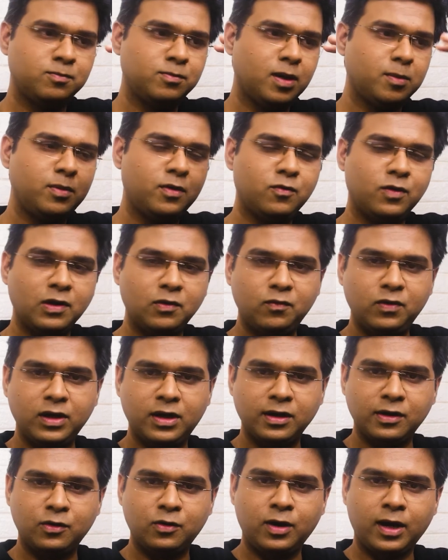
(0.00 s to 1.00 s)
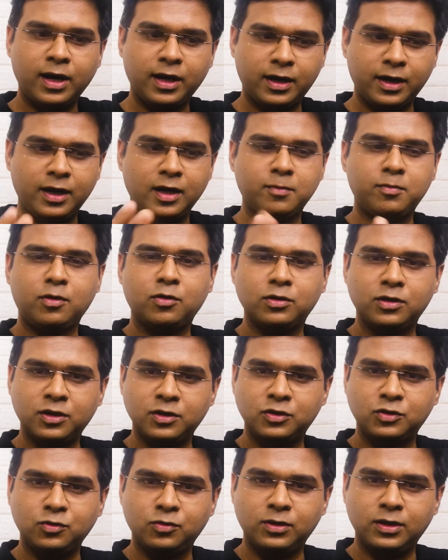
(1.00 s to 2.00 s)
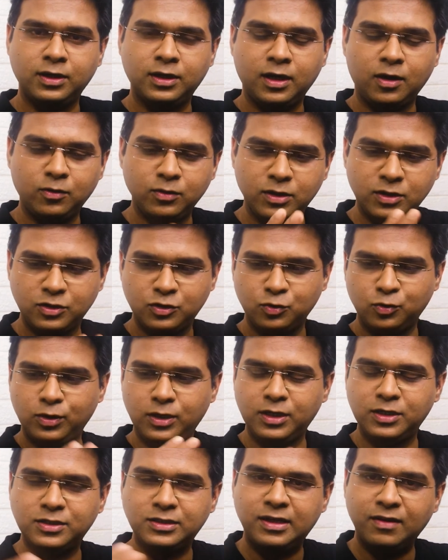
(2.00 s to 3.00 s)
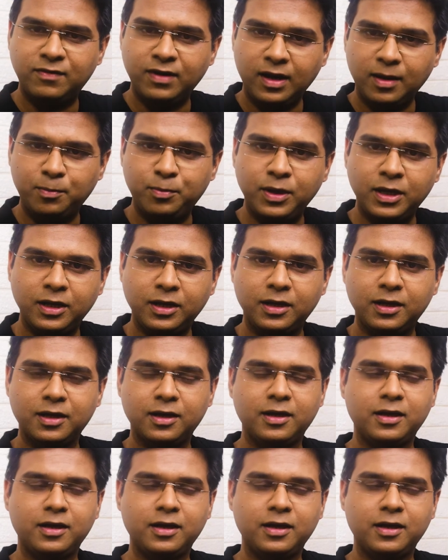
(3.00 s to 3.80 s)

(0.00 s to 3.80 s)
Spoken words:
maybe 1 week ago I read about the story. Now the story is developing.